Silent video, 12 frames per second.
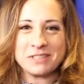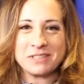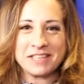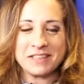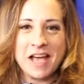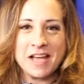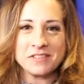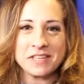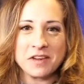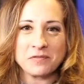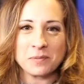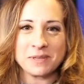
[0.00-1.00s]
We're coming to you
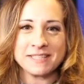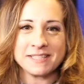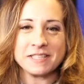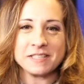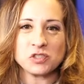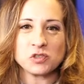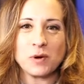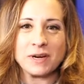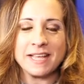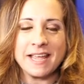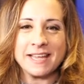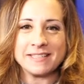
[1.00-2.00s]
live today from
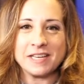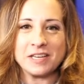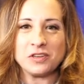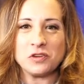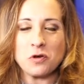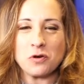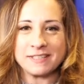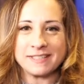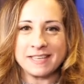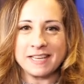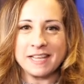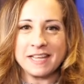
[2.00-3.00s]
Consensus 2018 in New
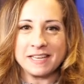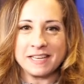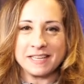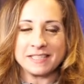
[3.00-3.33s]
York City.